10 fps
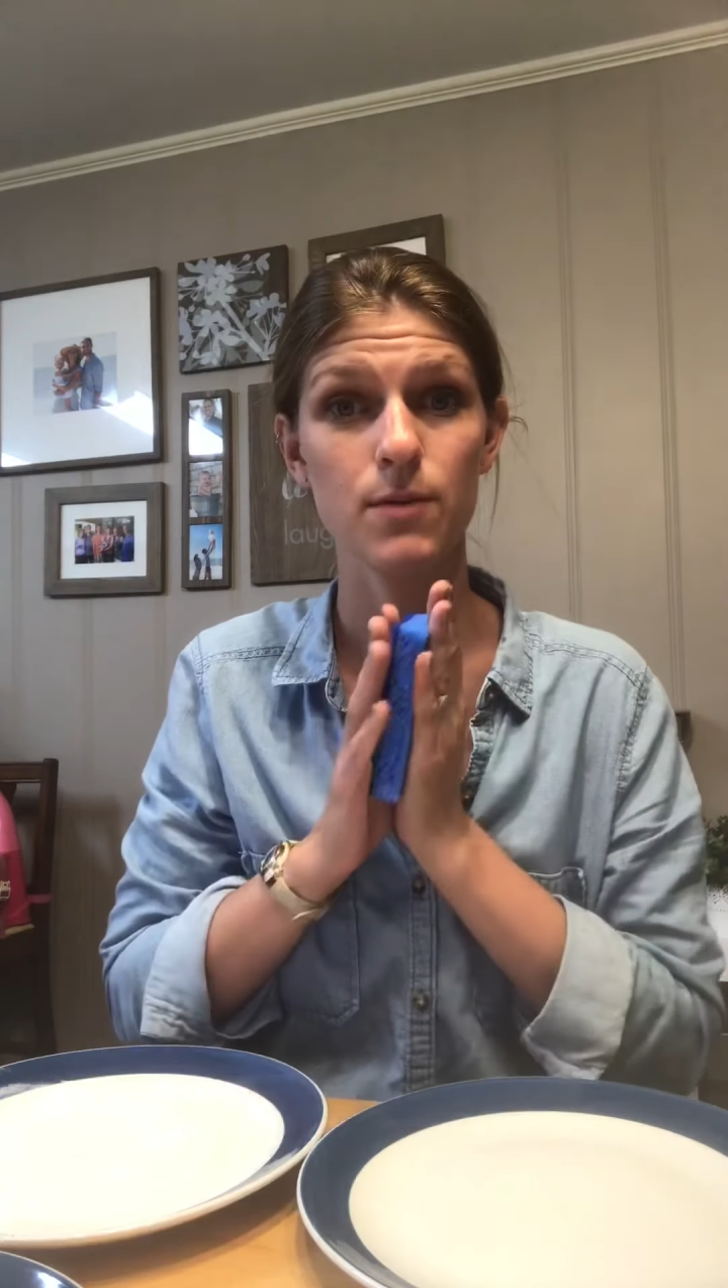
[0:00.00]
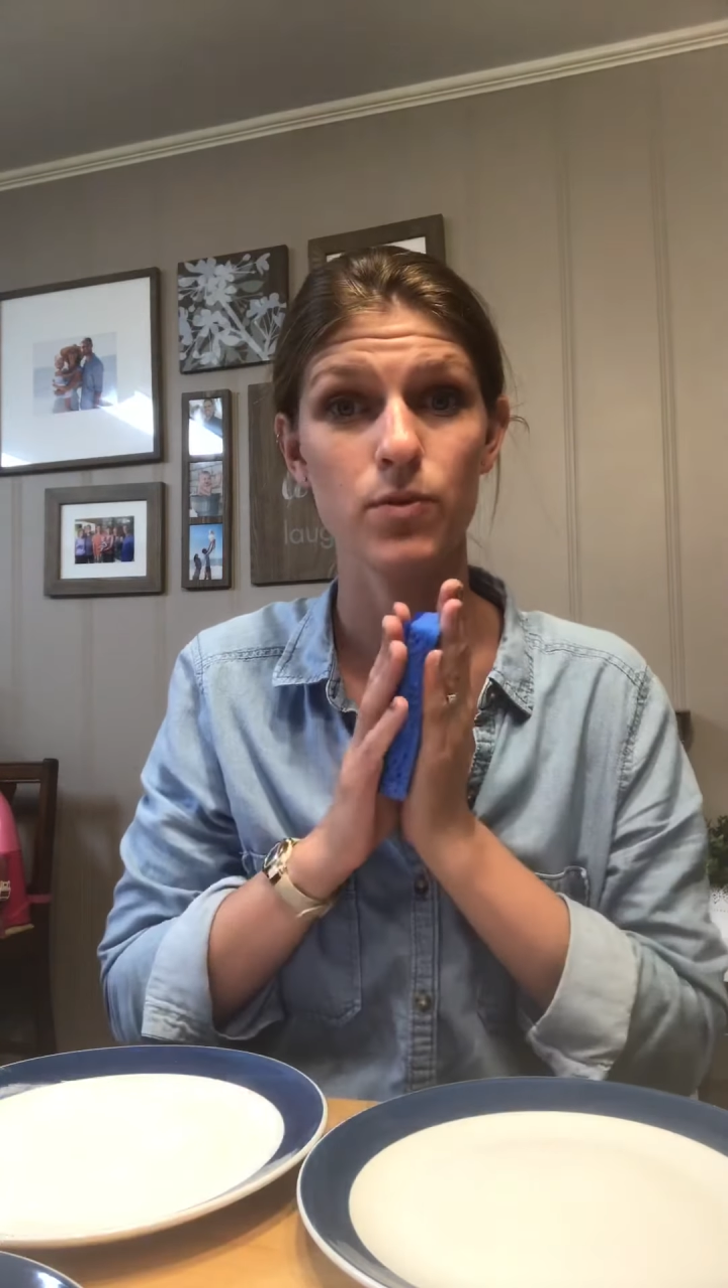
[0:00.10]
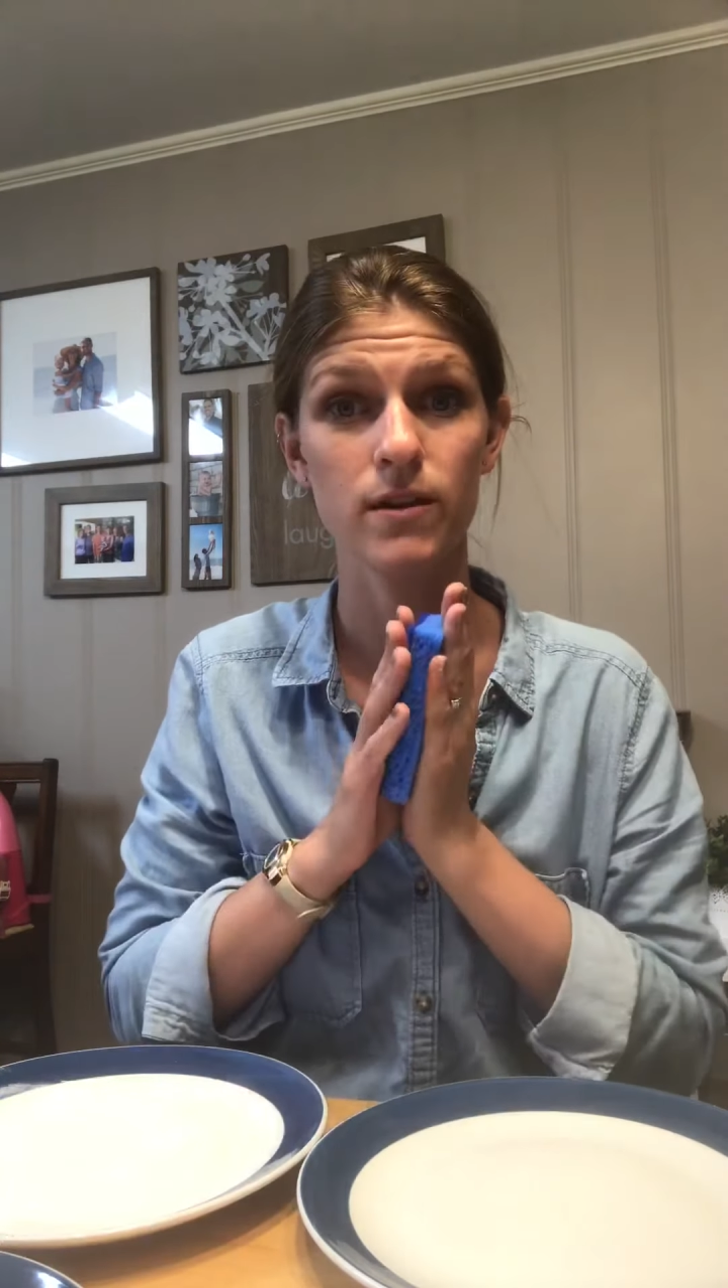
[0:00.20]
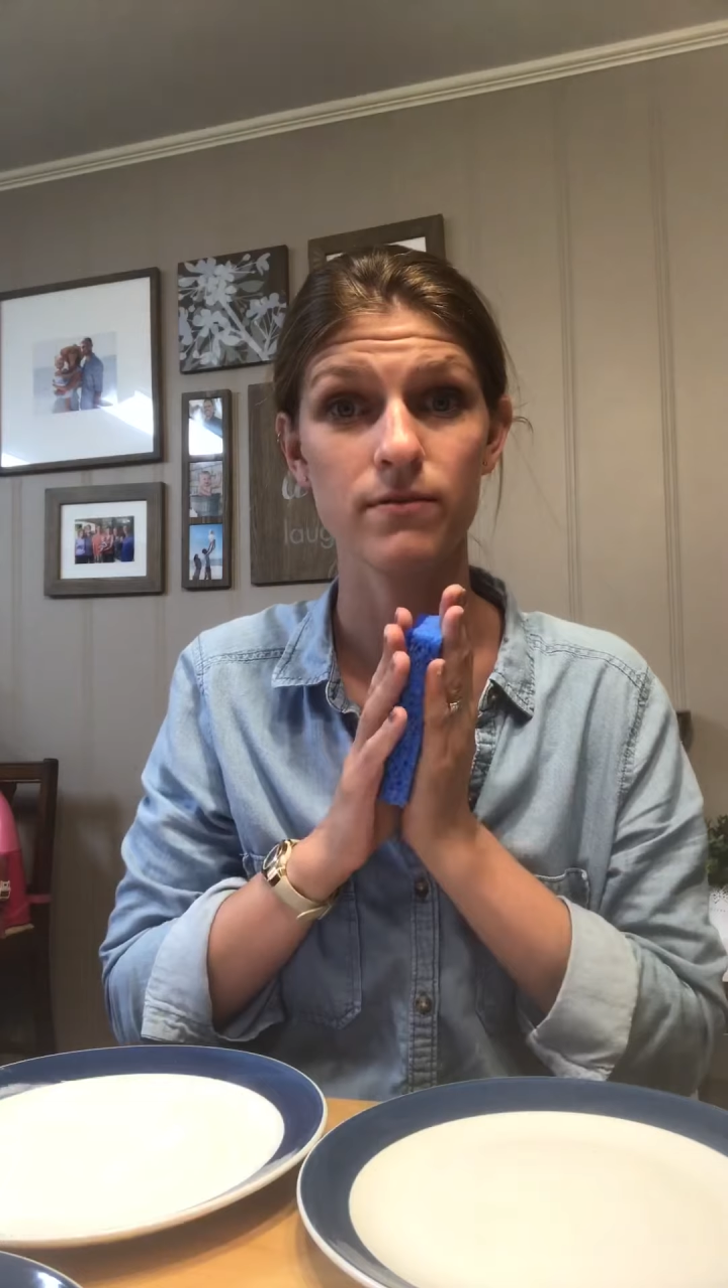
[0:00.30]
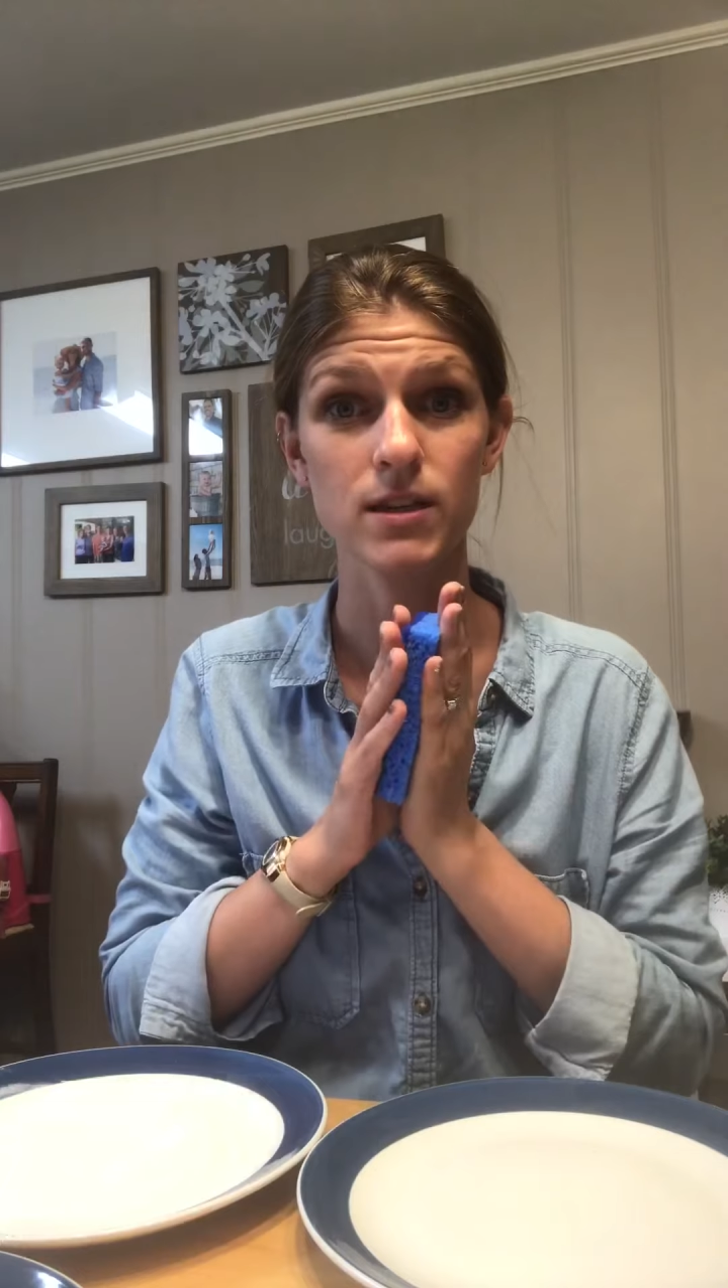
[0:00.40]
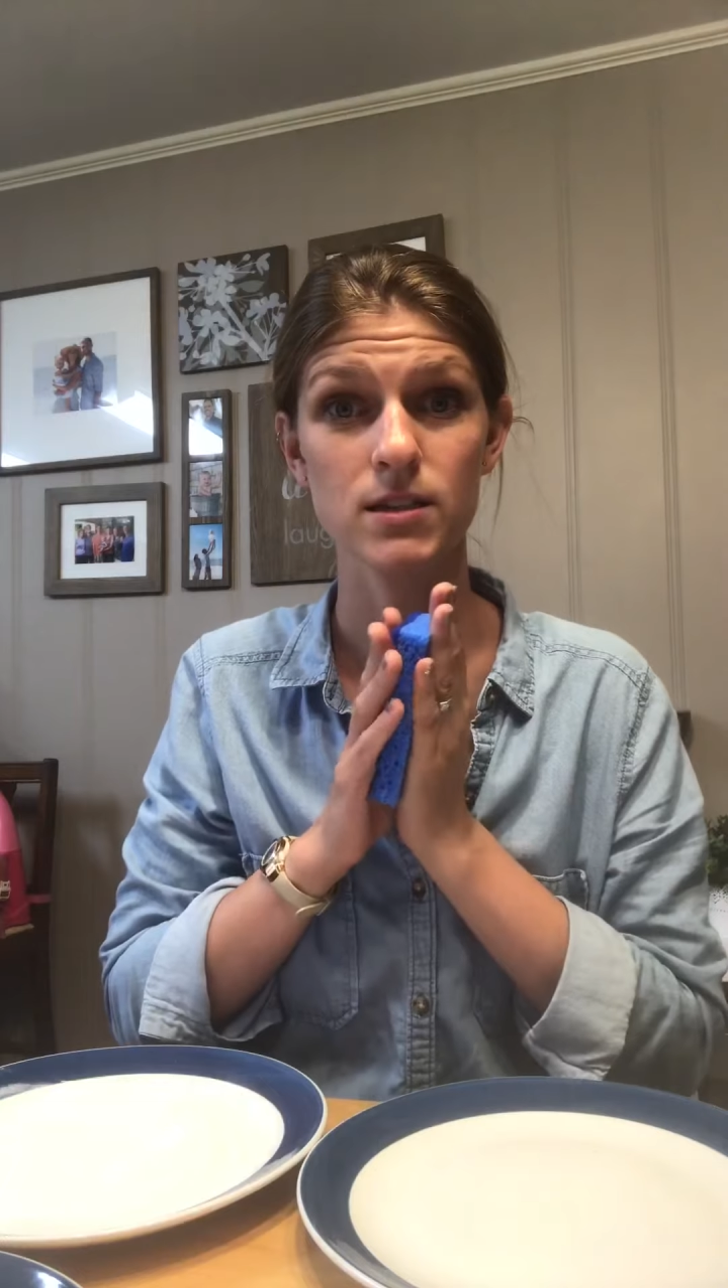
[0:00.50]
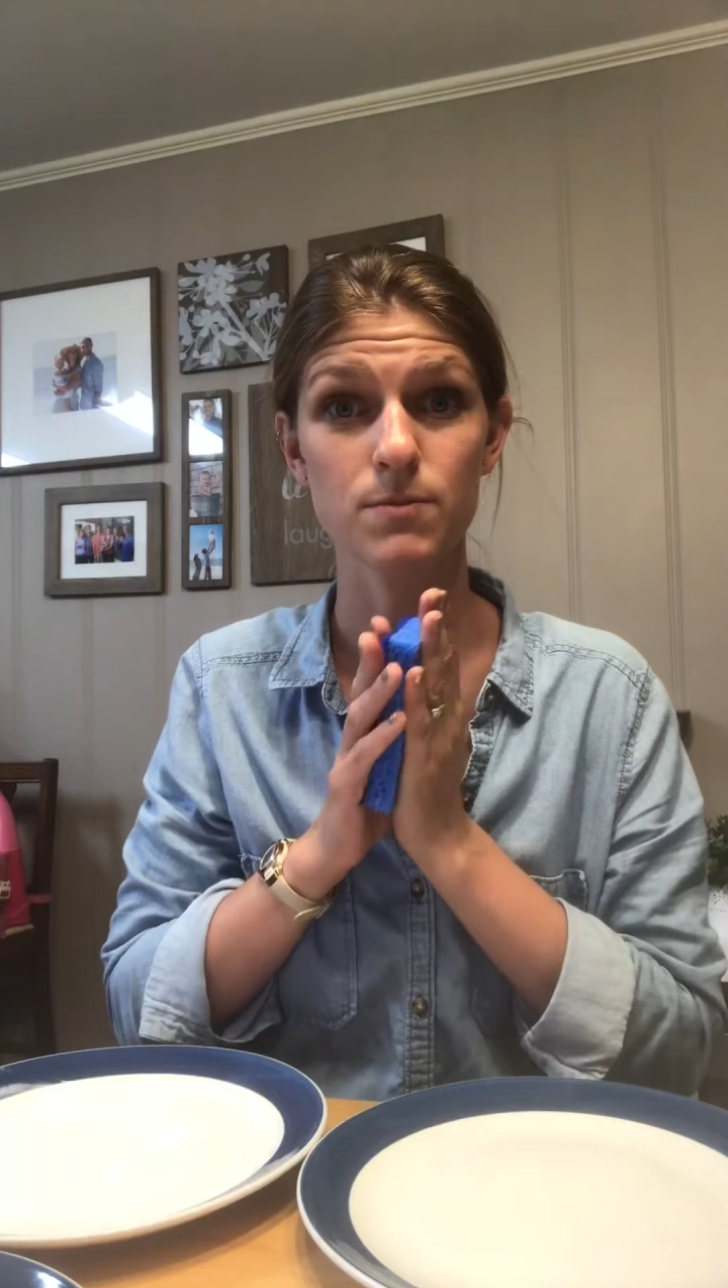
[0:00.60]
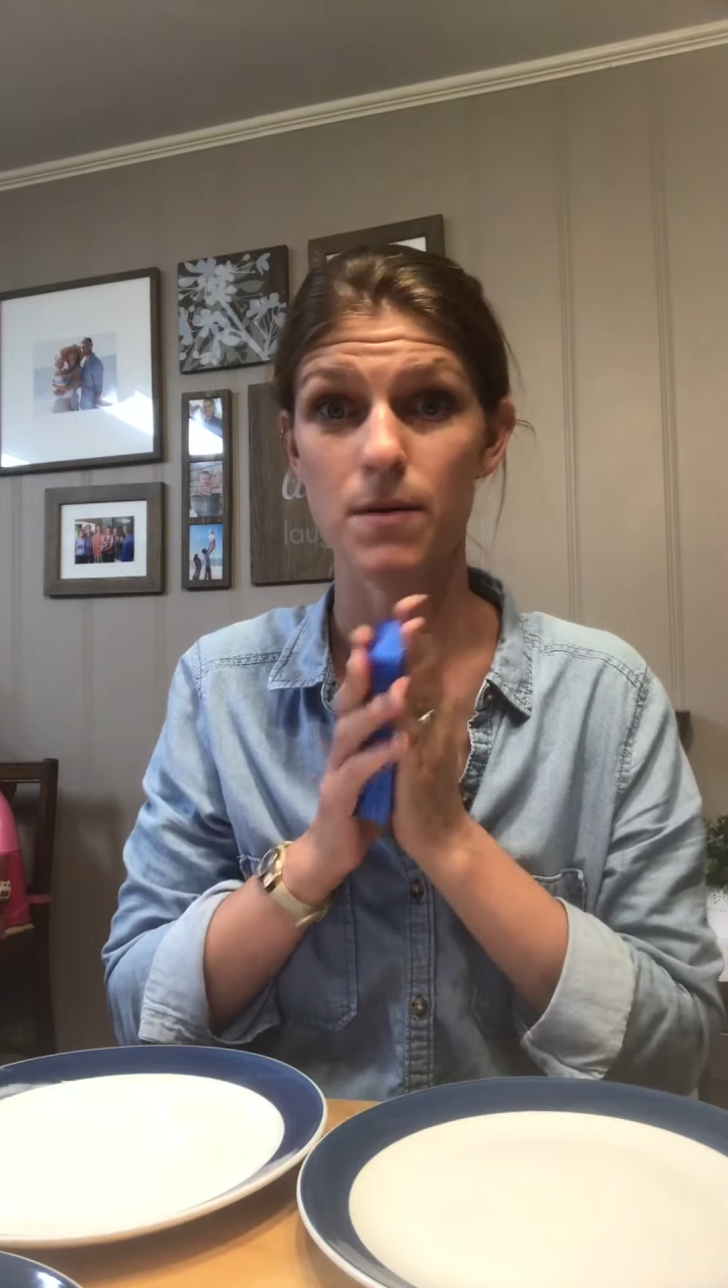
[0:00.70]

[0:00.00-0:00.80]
one of these by